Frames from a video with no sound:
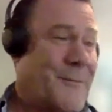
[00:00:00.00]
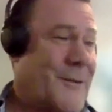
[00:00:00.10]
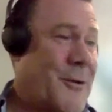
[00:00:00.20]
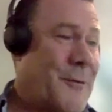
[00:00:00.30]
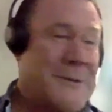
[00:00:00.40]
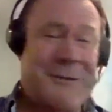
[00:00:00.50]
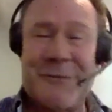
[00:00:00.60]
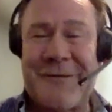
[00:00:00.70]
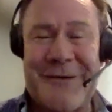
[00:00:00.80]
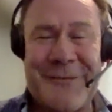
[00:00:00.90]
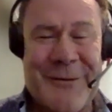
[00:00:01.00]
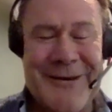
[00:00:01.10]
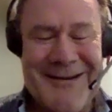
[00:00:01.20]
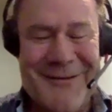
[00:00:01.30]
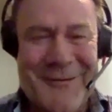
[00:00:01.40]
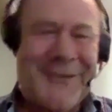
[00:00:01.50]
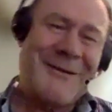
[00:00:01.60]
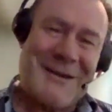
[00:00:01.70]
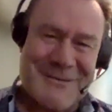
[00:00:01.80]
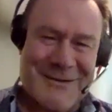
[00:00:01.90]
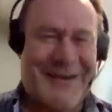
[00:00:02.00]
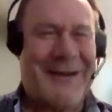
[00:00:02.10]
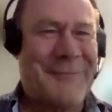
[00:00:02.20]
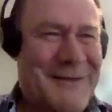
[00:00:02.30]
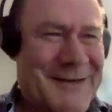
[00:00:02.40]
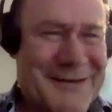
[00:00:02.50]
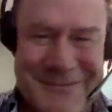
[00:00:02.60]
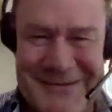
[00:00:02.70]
Herwin's a good friend of mine. I'll get him in touch with us.